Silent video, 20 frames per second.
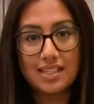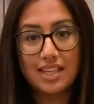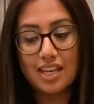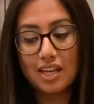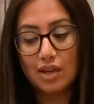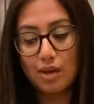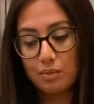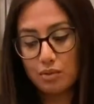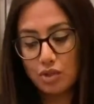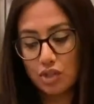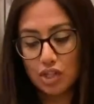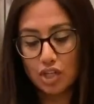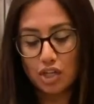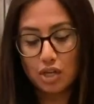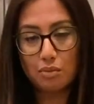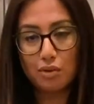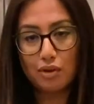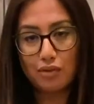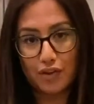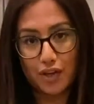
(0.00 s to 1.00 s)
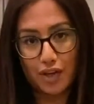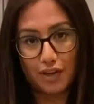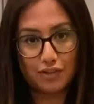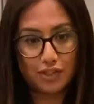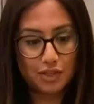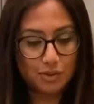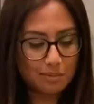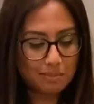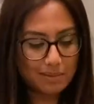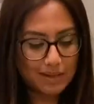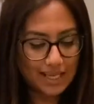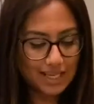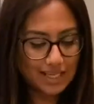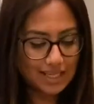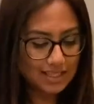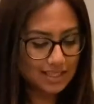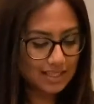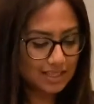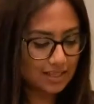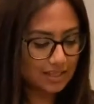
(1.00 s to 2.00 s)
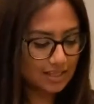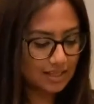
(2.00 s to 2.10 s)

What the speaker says: and now I'm just going to move it over to a plate. So